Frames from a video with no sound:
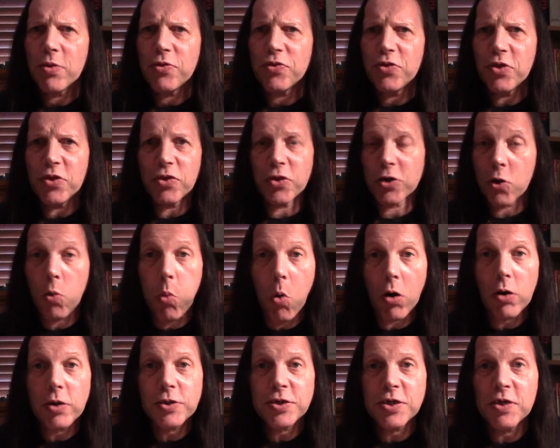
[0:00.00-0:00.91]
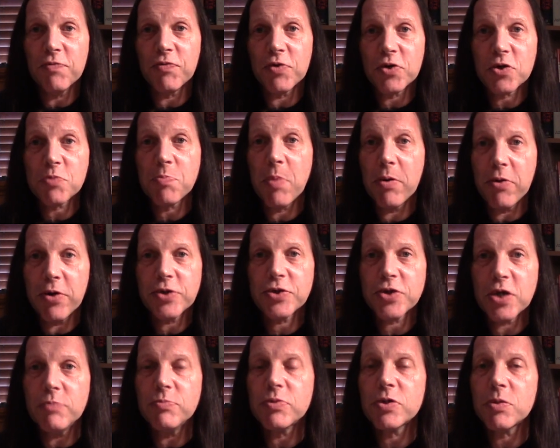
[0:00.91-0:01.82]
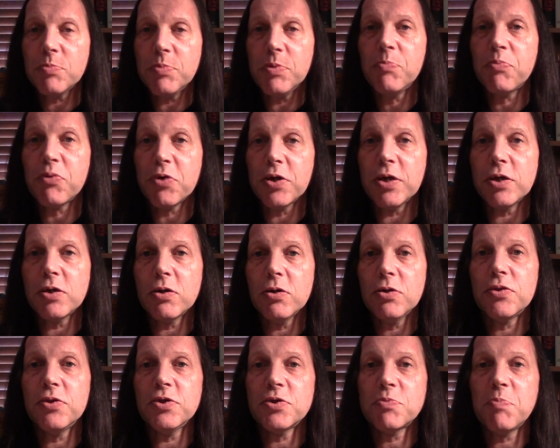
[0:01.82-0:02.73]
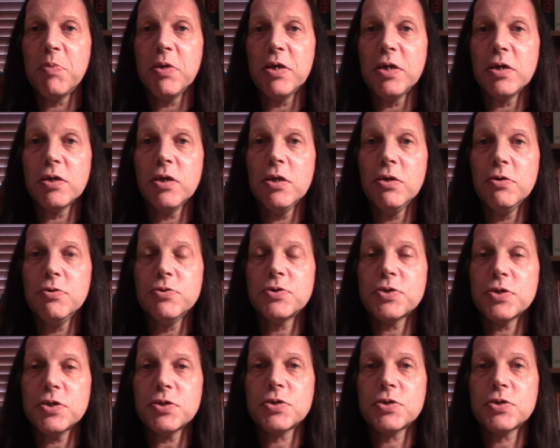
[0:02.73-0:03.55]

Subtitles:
the quality of the spirit seems to be pretty good that's being used.